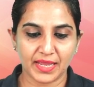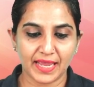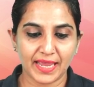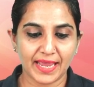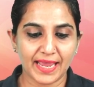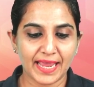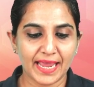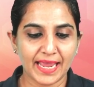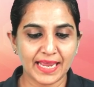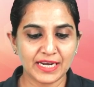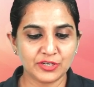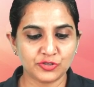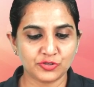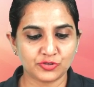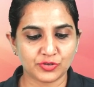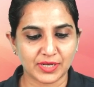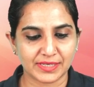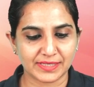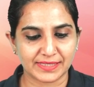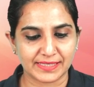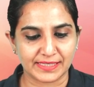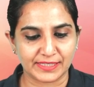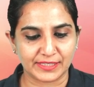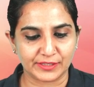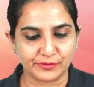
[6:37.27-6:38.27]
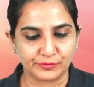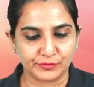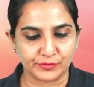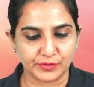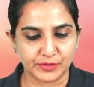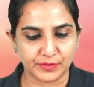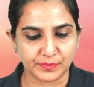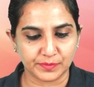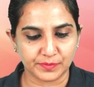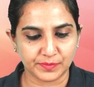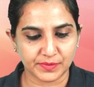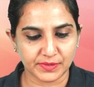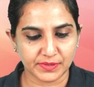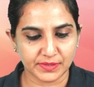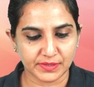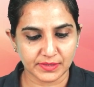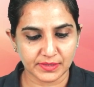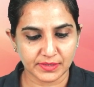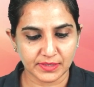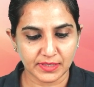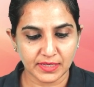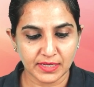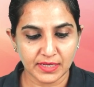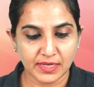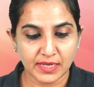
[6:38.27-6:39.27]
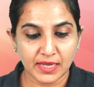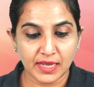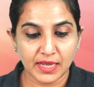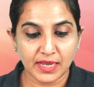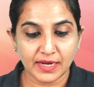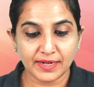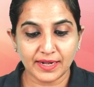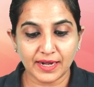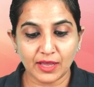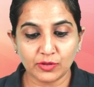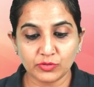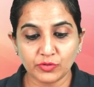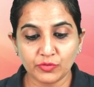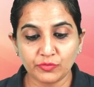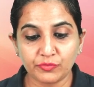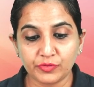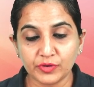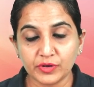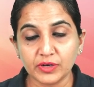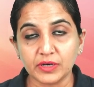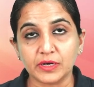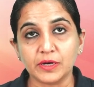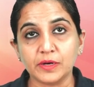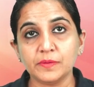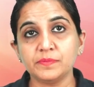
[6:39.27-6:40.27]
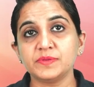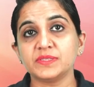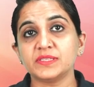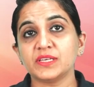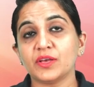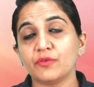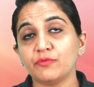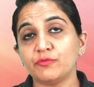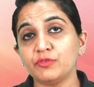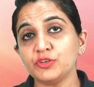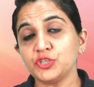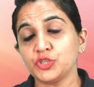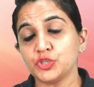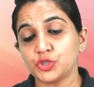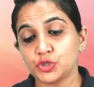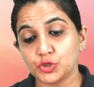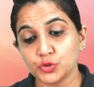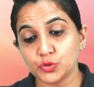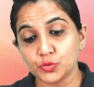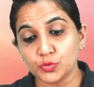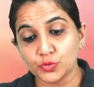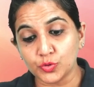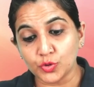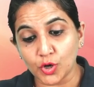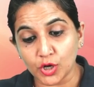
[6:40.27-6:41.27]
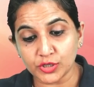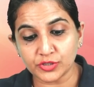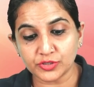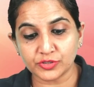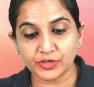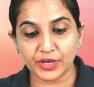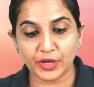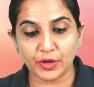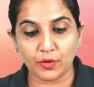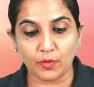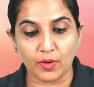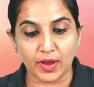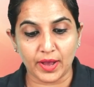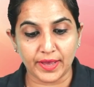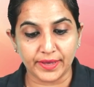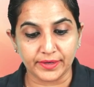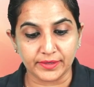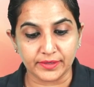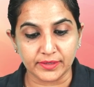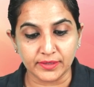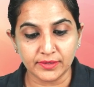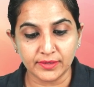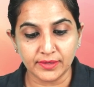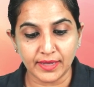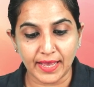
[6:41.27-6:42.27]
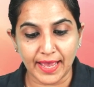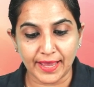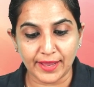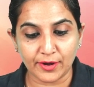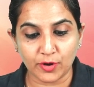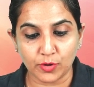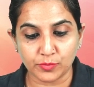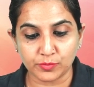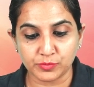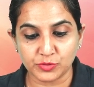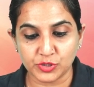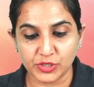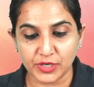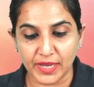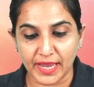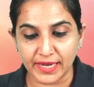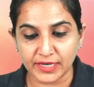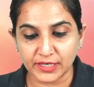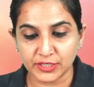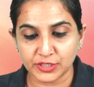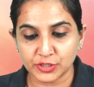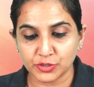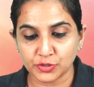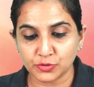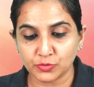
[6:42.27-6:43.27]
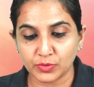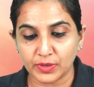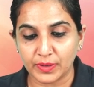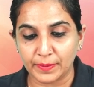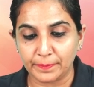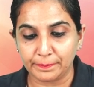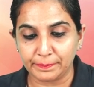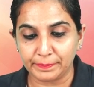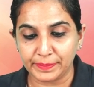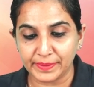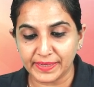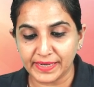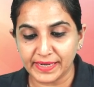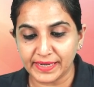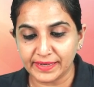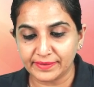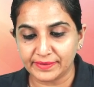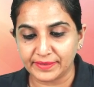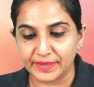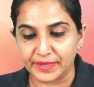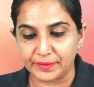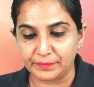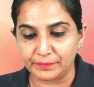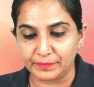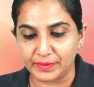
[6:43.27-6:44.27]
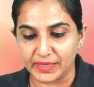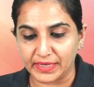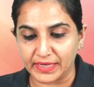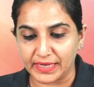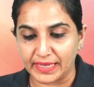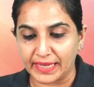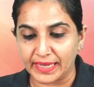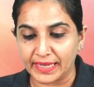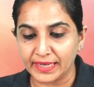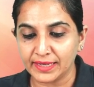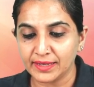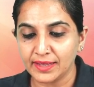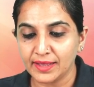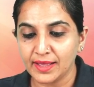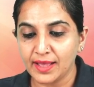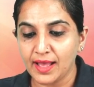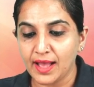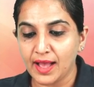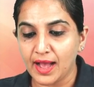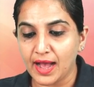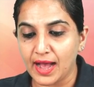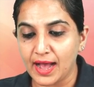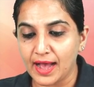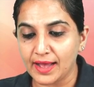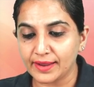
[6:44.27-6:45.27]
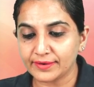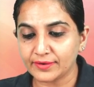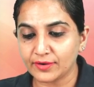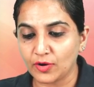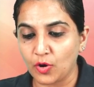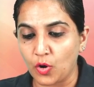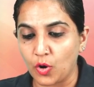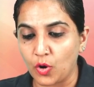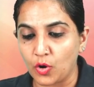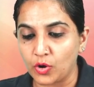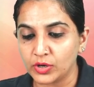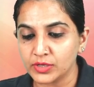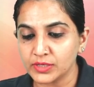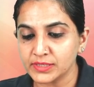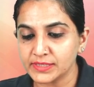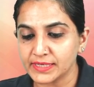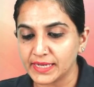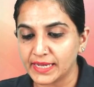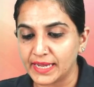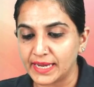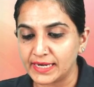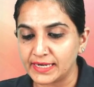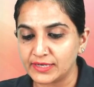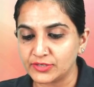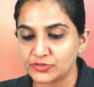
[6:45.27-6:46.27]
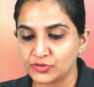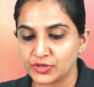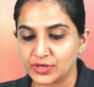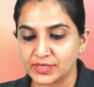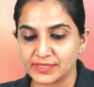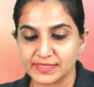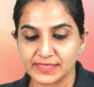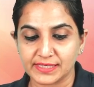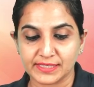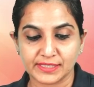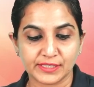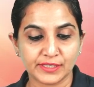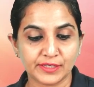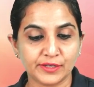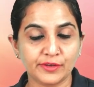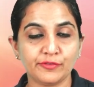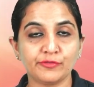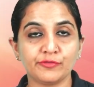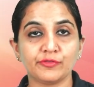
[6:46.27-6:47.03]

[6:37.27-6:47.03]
Intransitive verbs. Now the verbs which do not require an object to complete their meaning are called intransitive